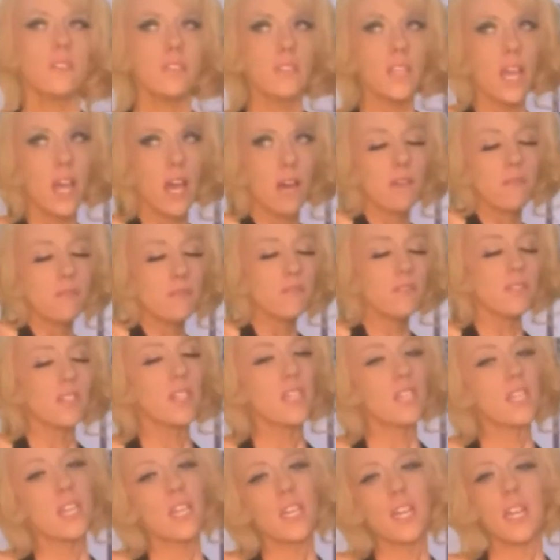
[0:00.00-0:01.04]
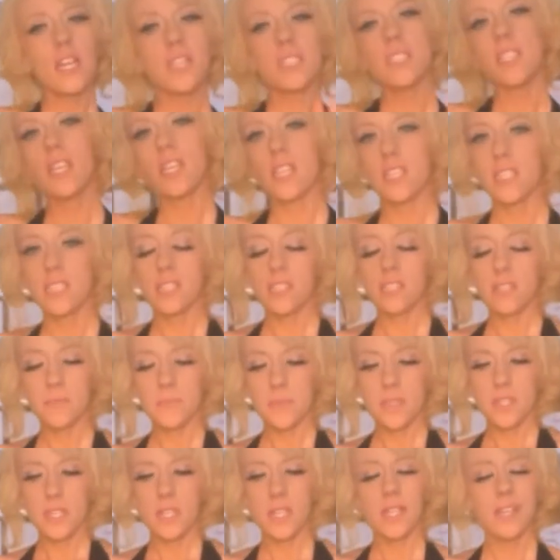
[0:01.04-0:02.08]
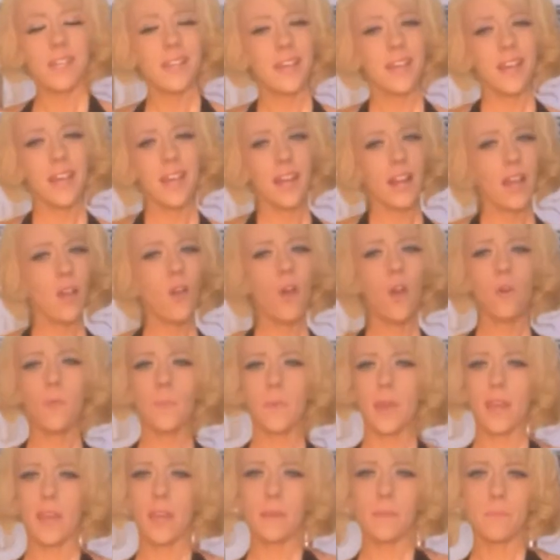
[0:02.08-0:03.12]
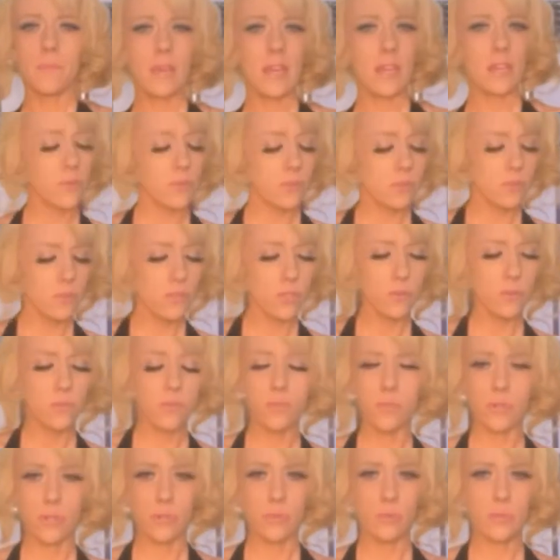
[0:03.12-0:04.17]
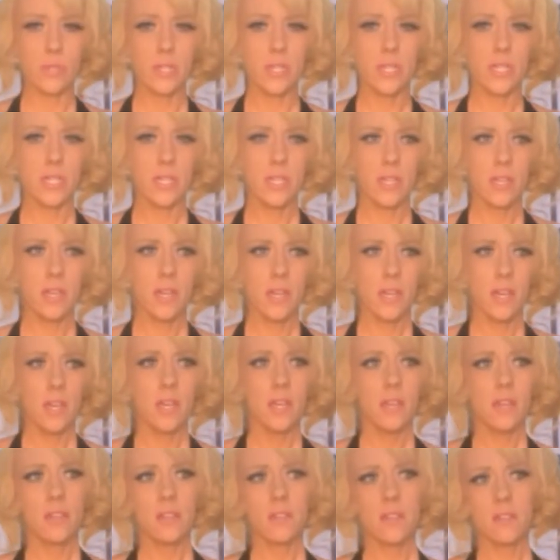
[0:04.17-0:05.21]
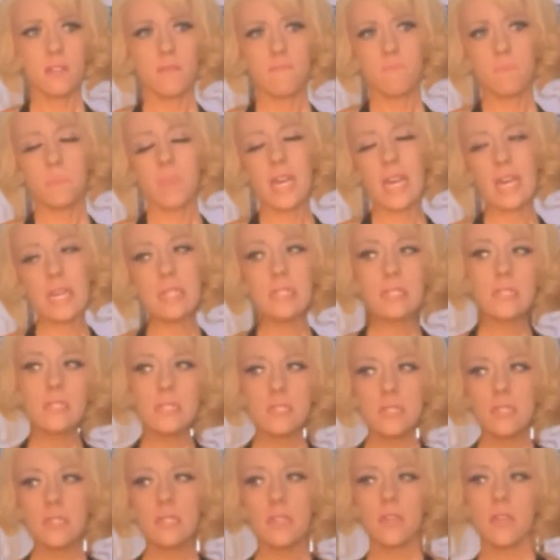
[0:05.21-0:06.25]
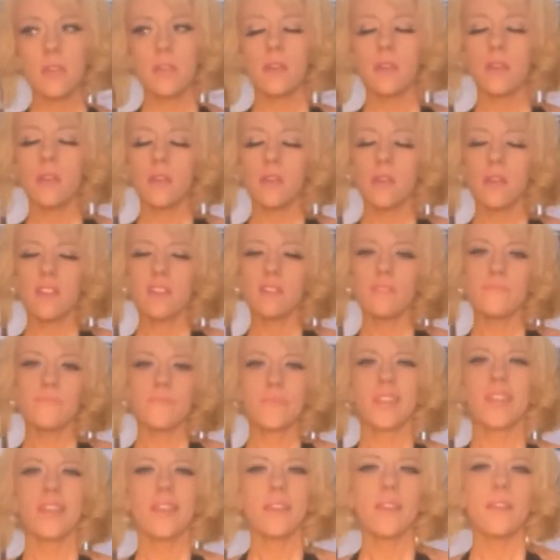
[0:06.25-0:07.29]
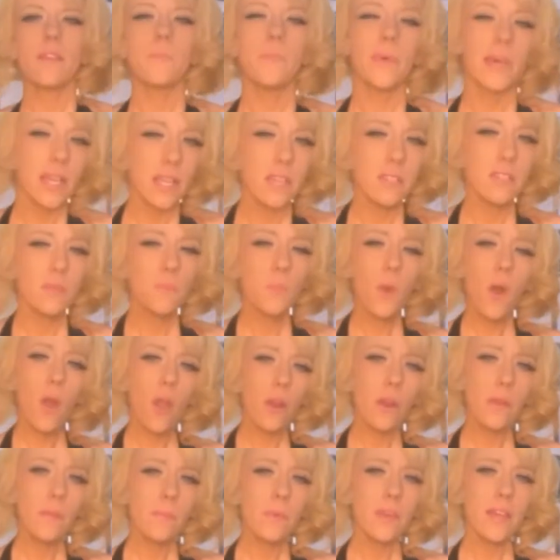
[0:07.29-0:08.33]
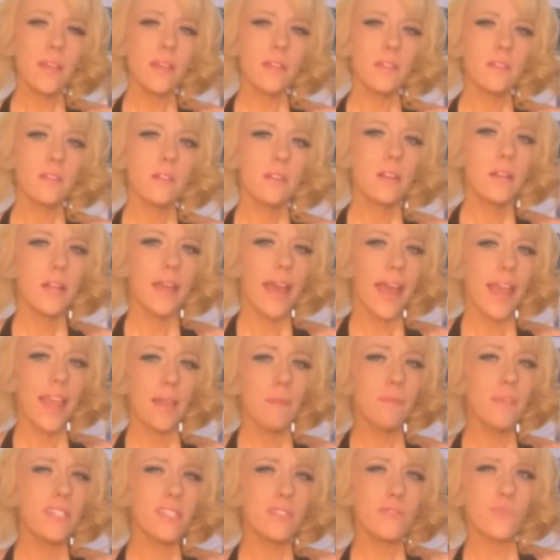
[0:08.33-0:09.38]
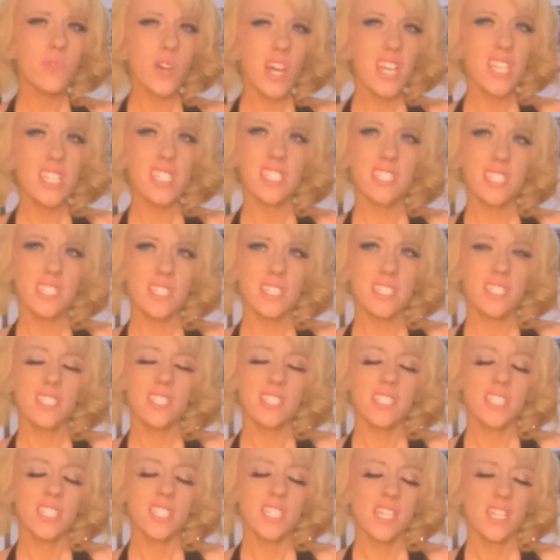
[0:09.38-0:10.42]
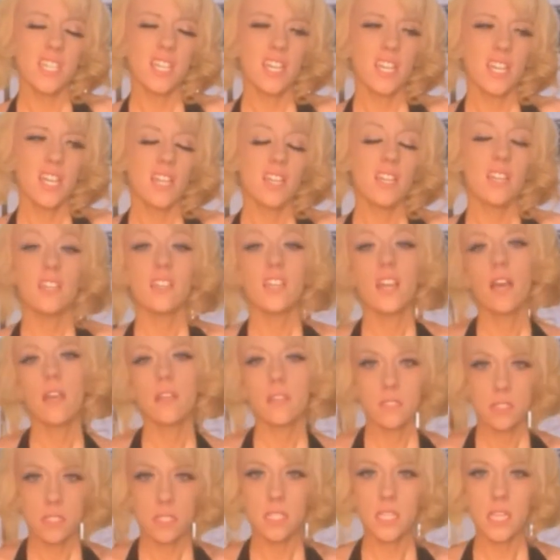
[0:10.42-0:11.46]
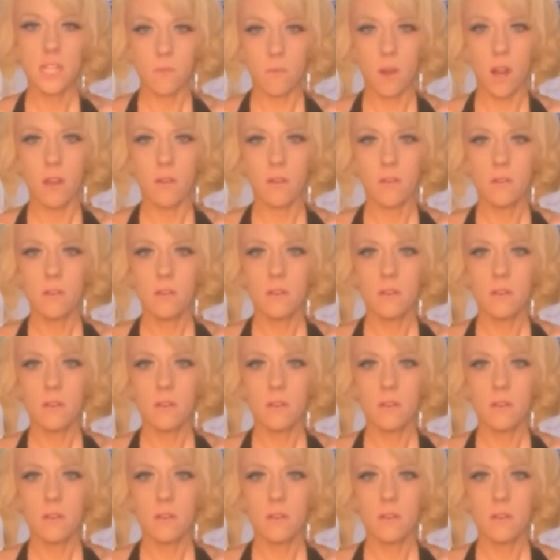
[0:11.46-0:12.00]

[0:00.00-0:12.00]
Now, look, I gotta tell you something, and I hope I ain't being too crude, but in the bed department, Amos was zero.